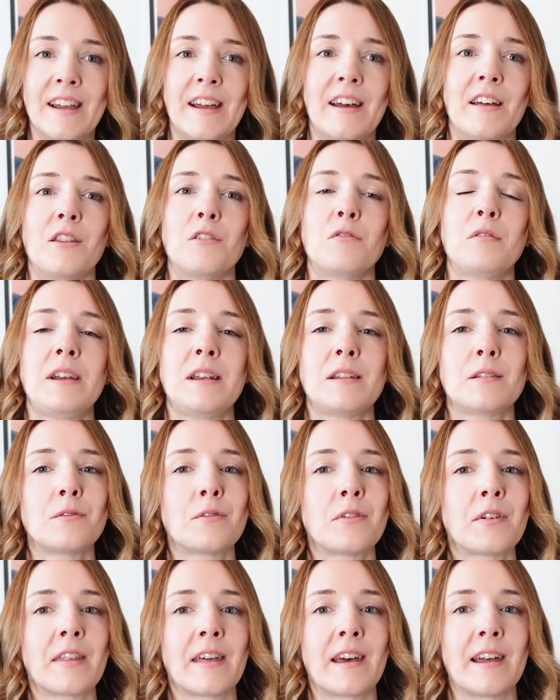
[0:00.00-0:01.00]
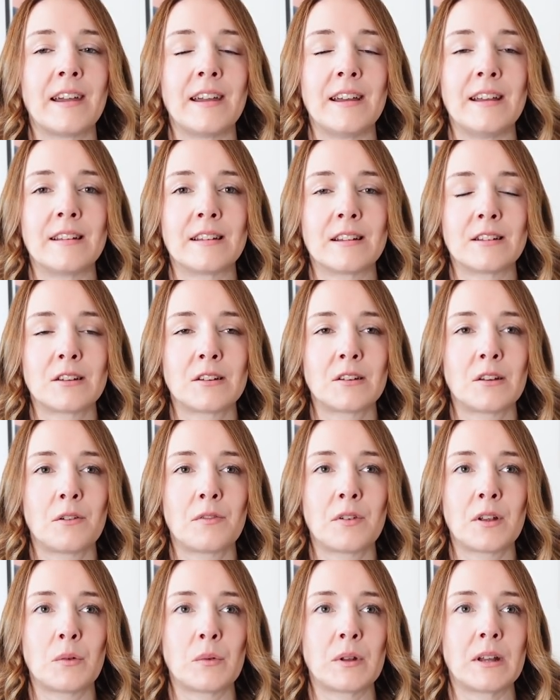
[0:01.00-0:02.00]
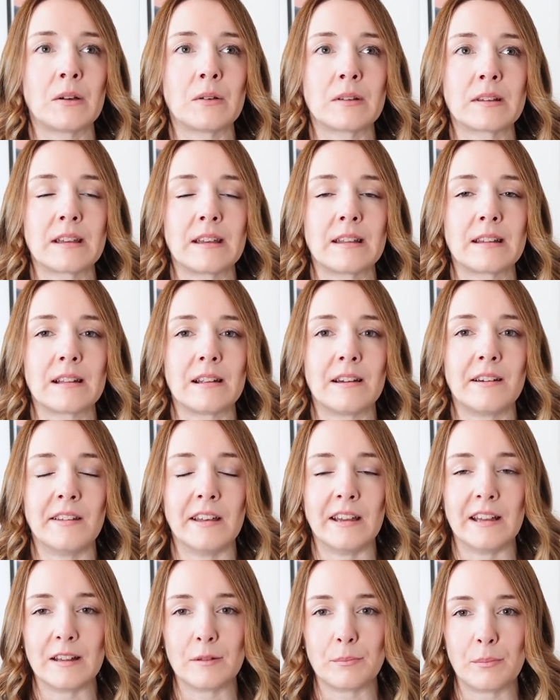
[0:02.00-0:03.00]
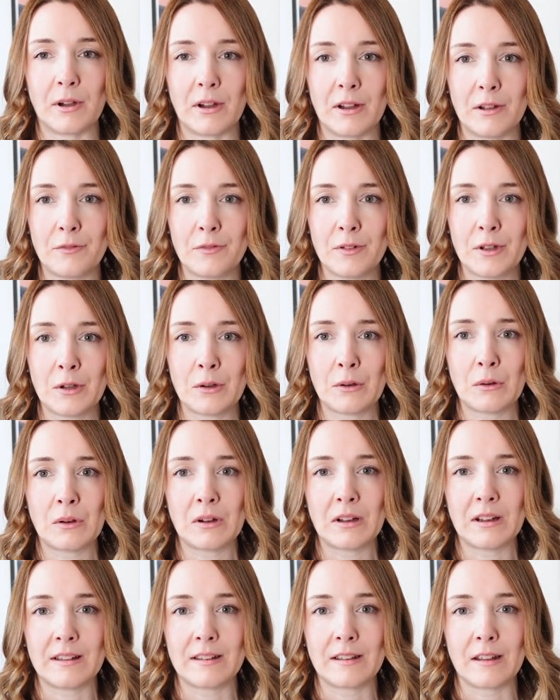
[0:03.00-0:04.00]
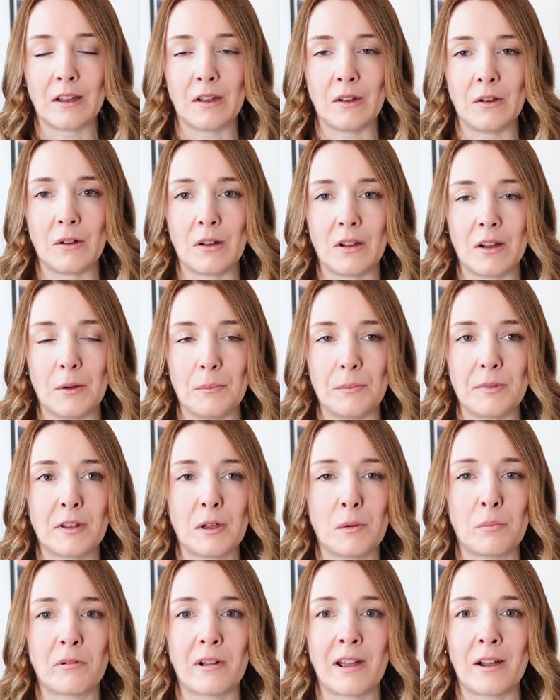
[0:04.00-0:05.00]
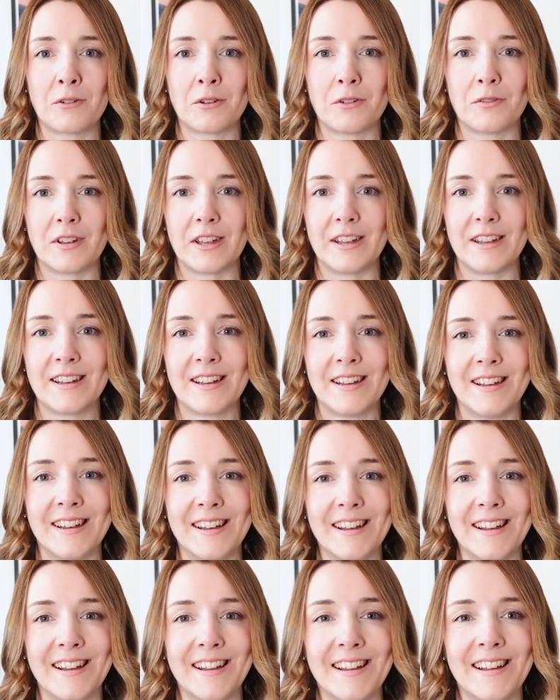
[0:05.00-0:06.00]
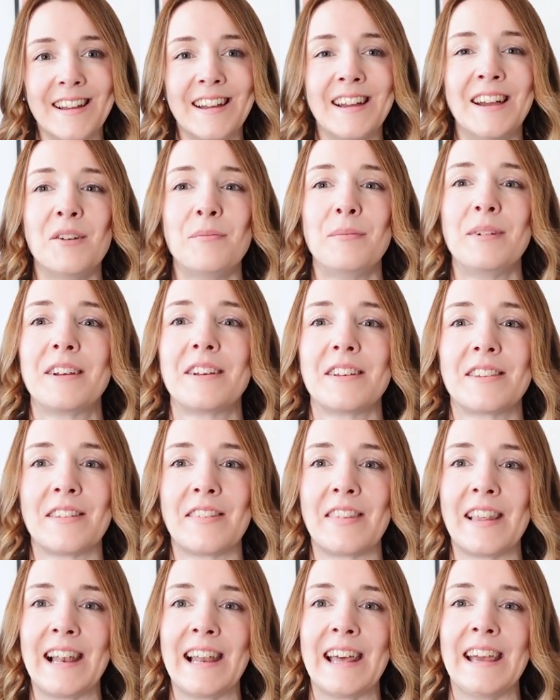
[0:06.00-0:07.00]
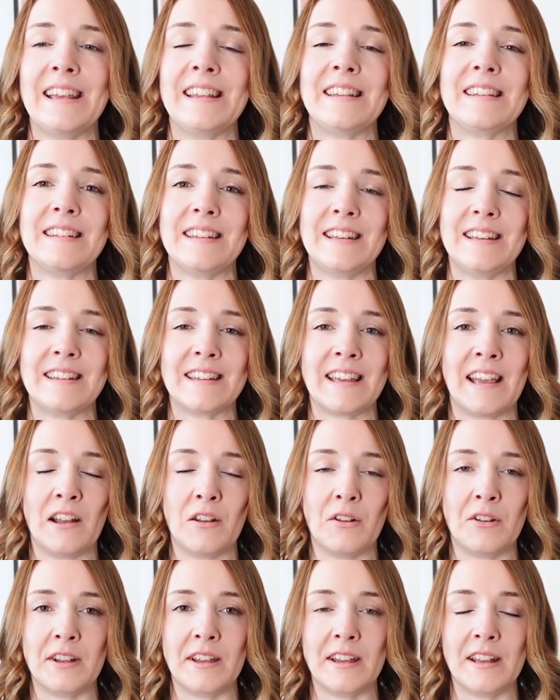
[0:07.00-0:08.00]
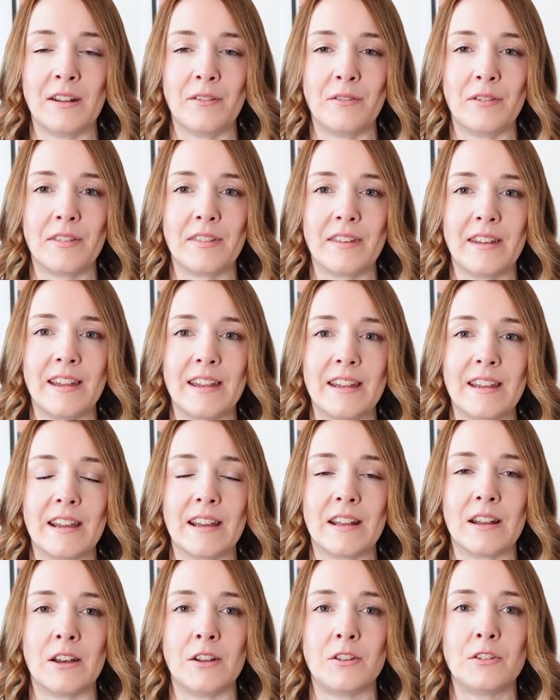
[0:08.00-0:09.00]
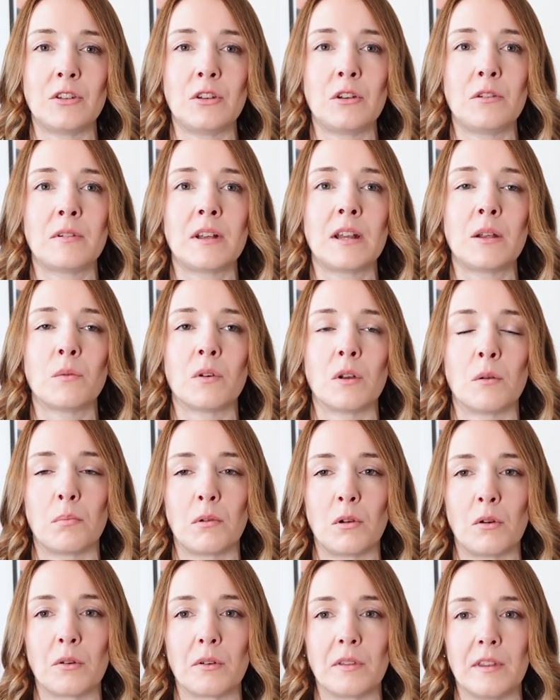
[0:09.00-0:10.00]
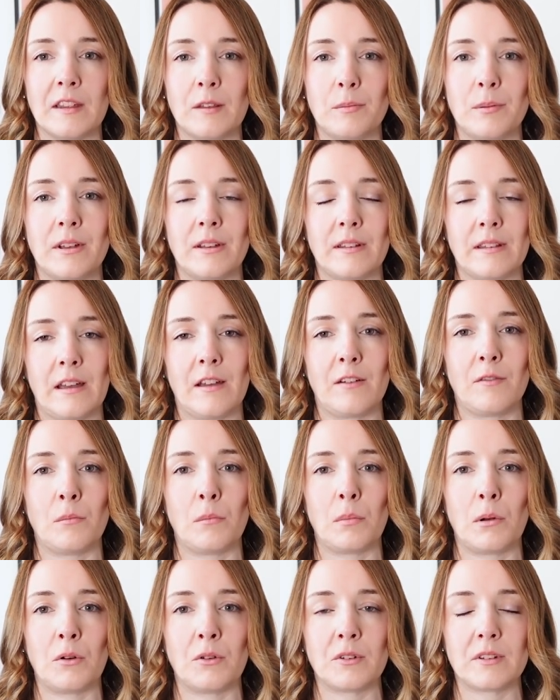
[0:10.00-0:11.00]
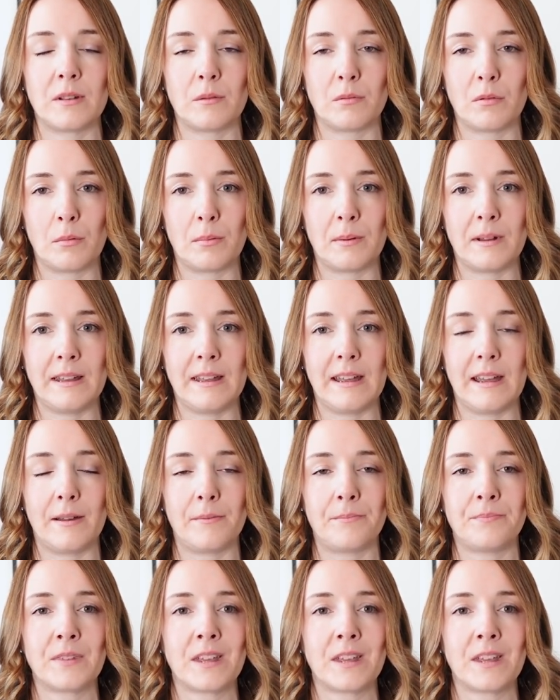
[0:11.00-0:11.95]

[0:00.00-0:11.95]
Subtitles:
And the reason for that is, I don't know if anyone else gets like this, but I feel as though I'm so proud of it because of the lace detail on it and everything. And I do really want to block this because I haven't blocked it properly yet.